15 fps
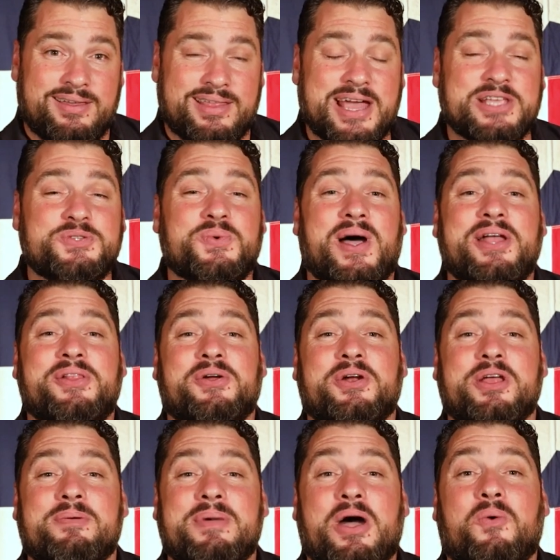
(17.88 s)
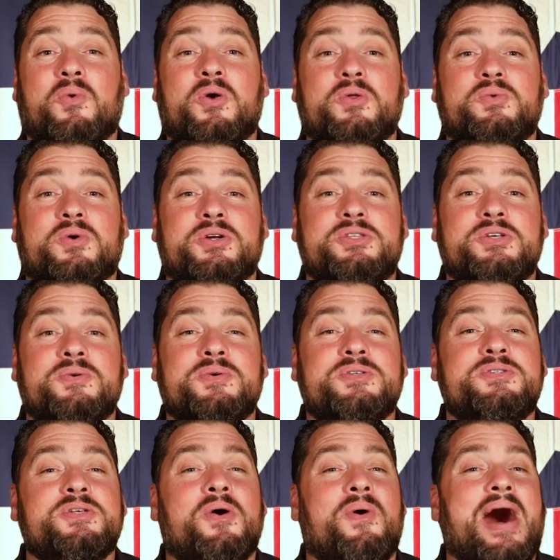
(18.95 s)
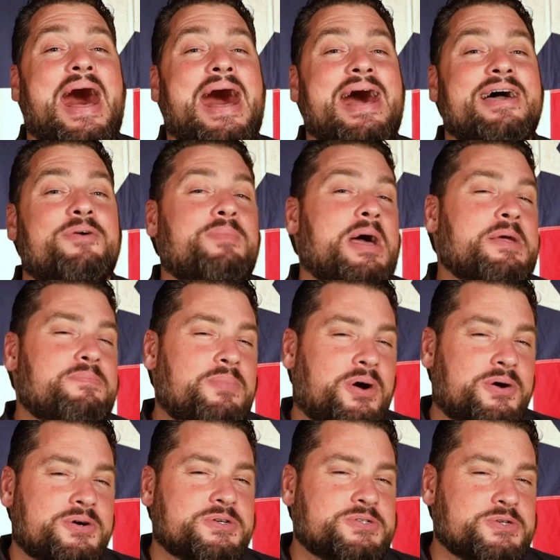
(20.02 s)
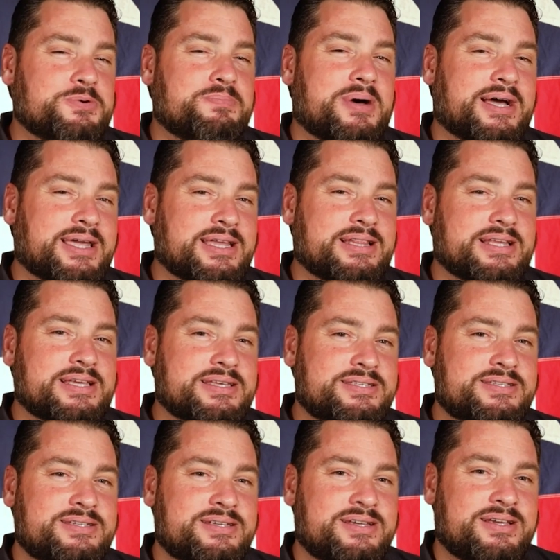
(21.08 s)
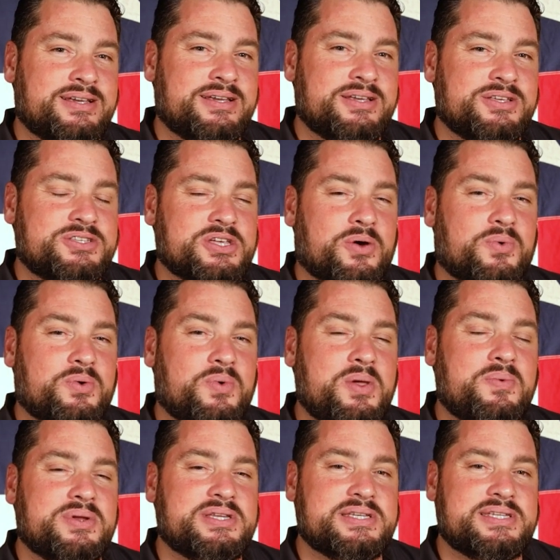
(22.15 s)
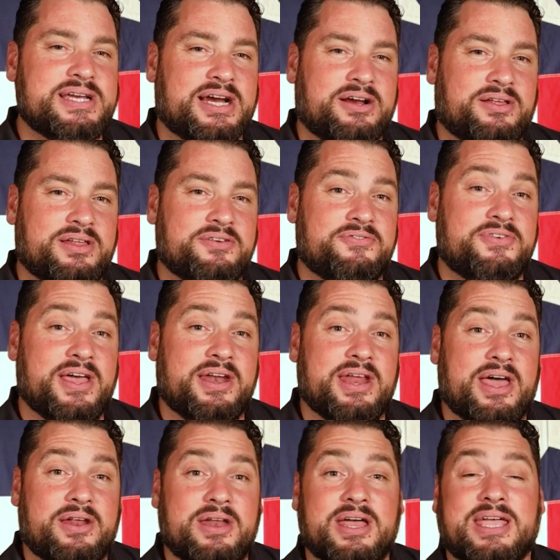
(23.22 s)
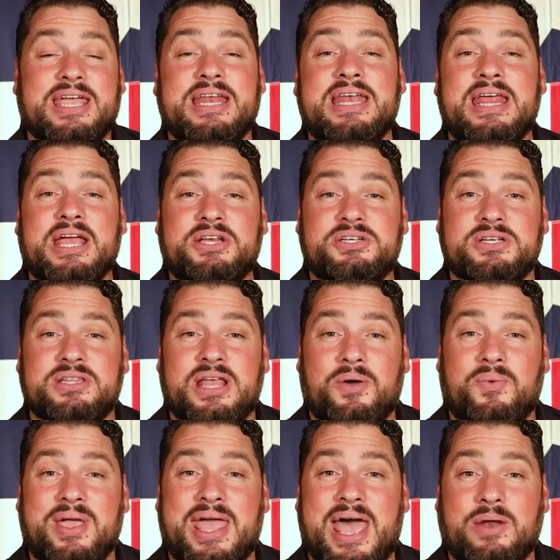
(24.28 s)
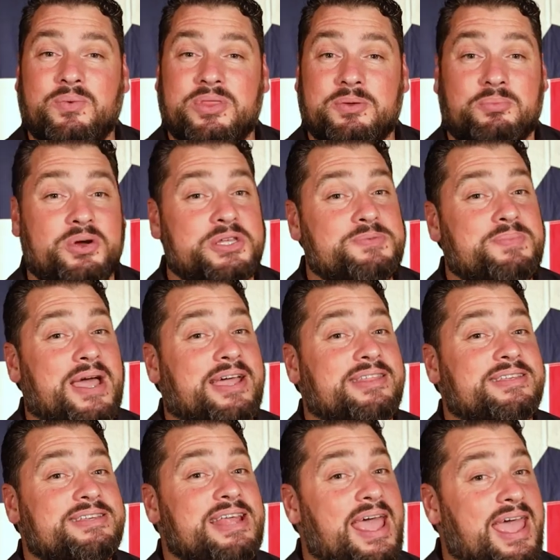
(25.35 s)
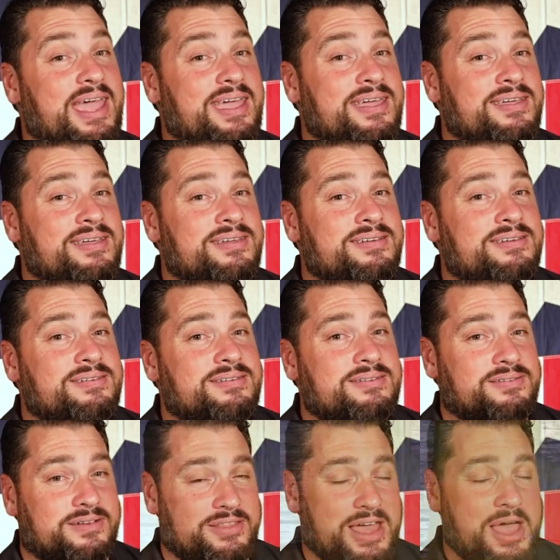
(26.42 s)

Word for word: That's why learning about World War II is so high on my personal bucket list. So when we went to Terrell and found out a connection that we had with the Brits back in the day, well,